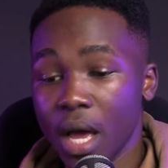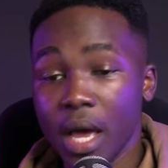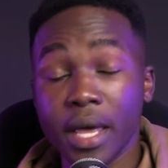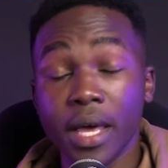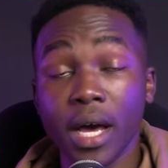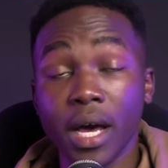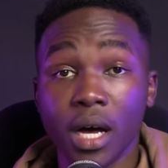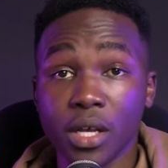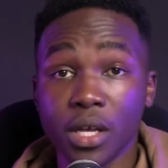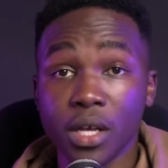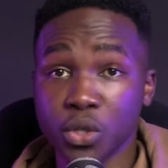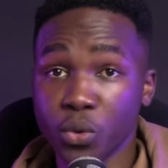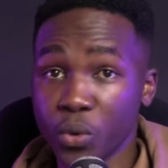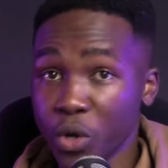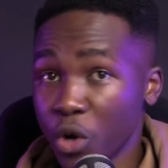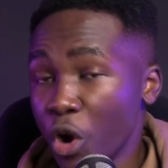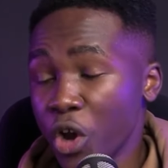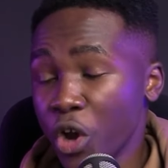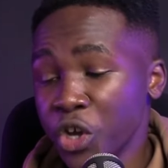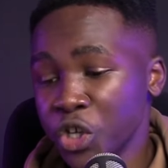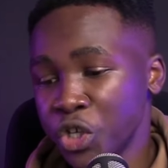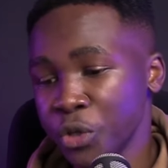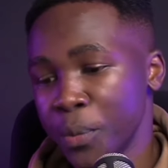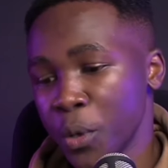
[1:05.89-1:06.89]
Yeah, so we're
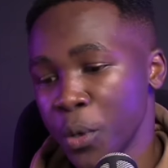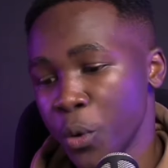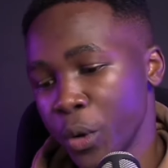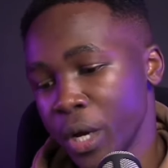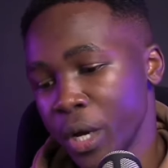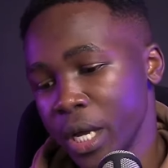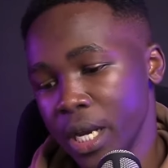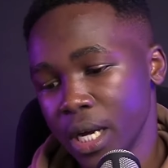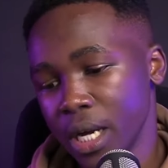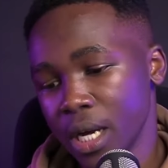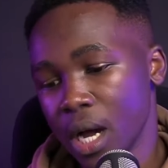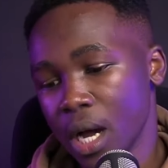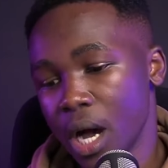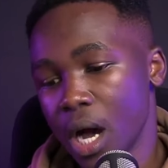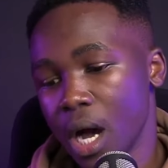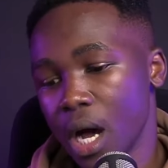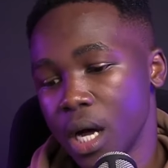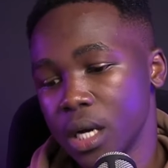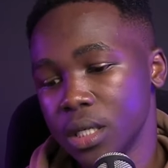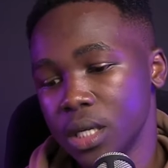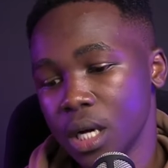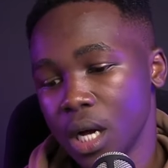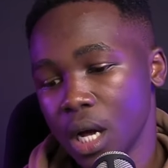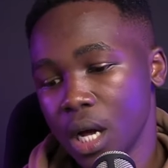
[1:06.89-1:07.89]
going to be winning.
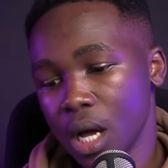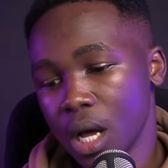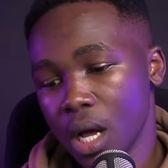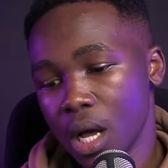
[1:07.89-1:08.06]
And